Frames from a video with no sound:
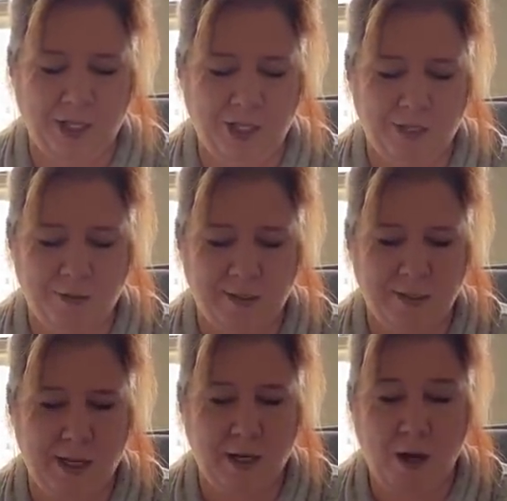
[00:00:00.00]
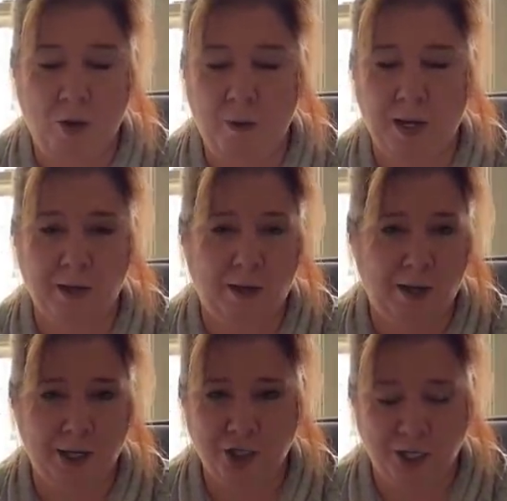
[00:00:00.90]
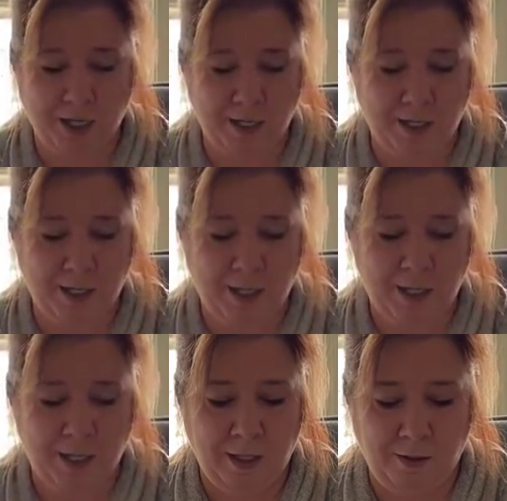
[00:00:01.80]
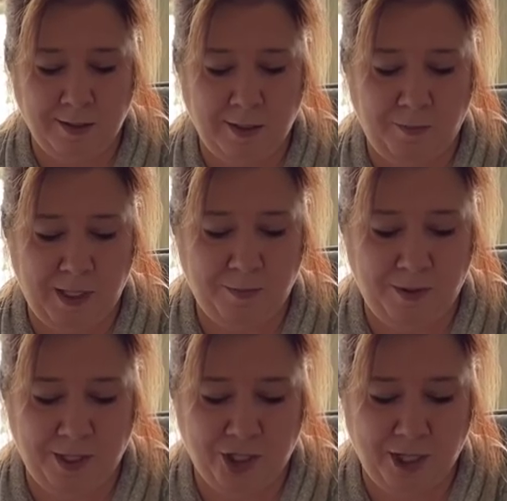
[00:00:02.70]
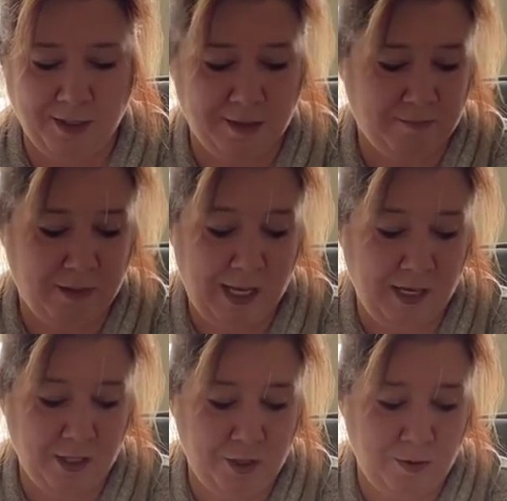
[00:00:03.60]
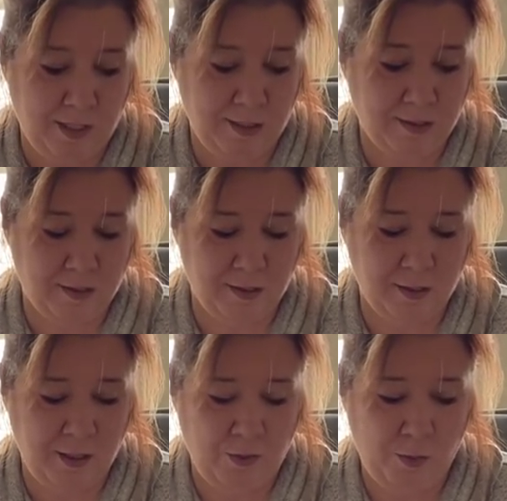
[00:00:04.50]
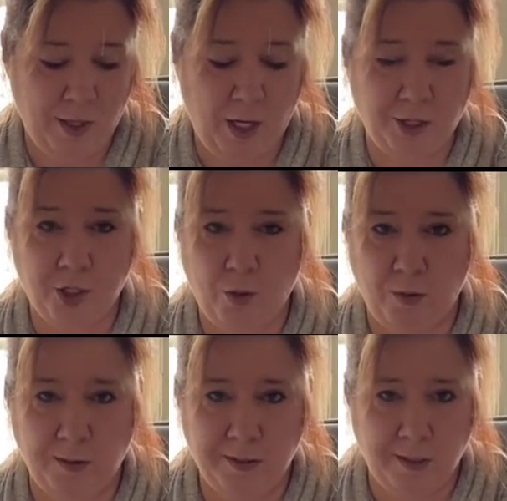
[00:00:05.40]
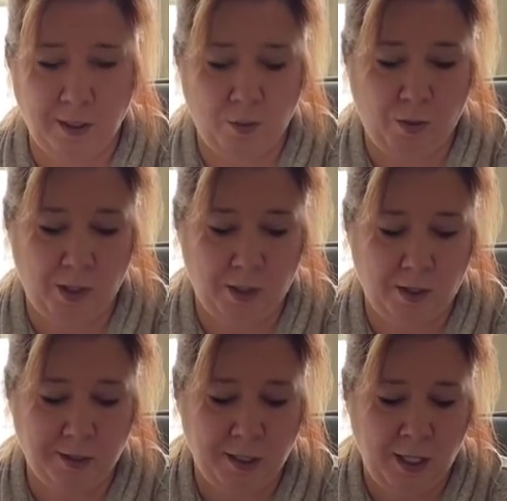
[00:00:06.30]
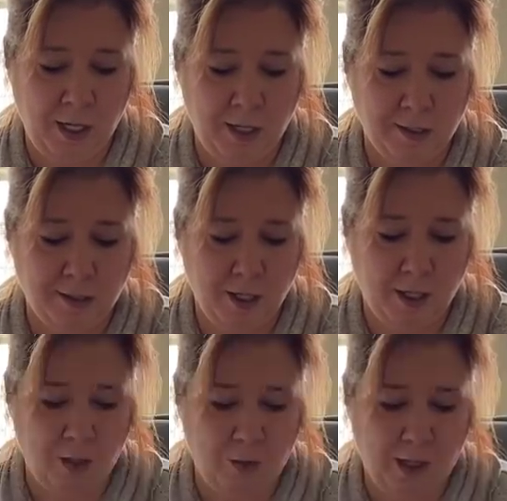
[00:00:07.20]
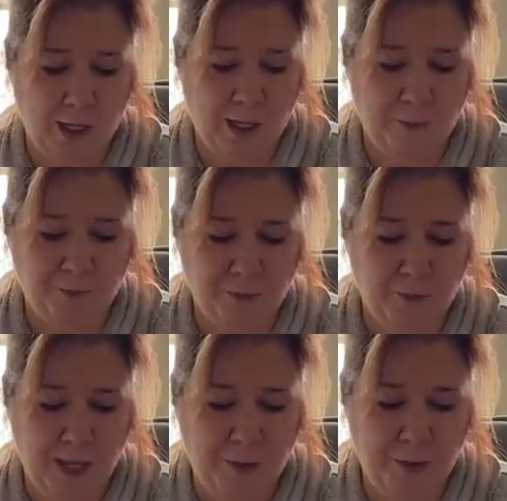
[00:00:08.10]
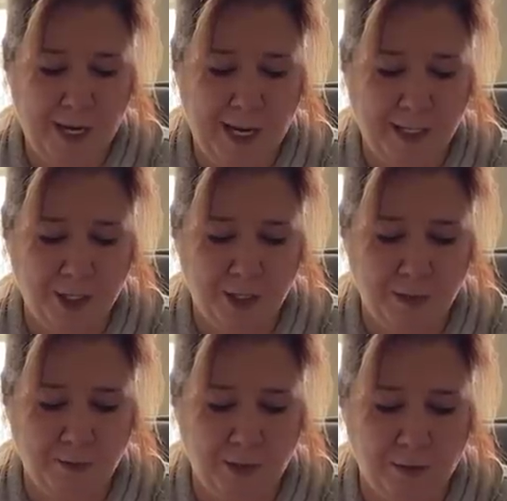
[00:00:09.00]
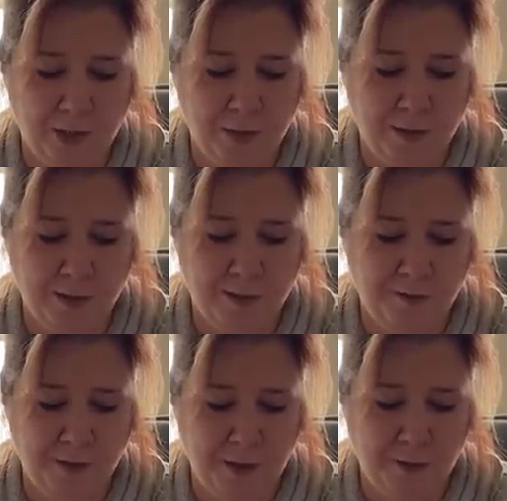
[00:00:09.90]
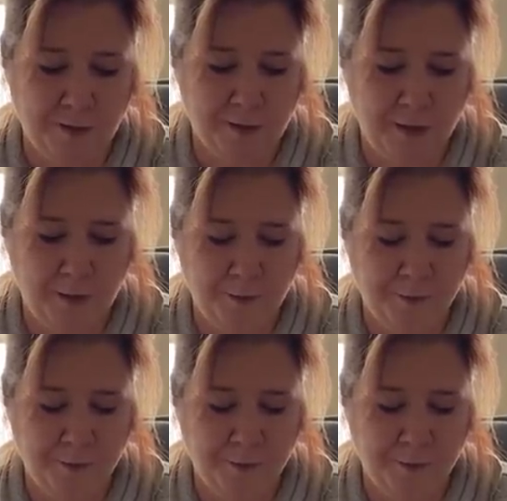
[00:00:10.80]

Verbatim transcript: just was like, oh my gosh, like, there are some people that just can't do this with all the tools in the world. So we had to go and do this for you. So,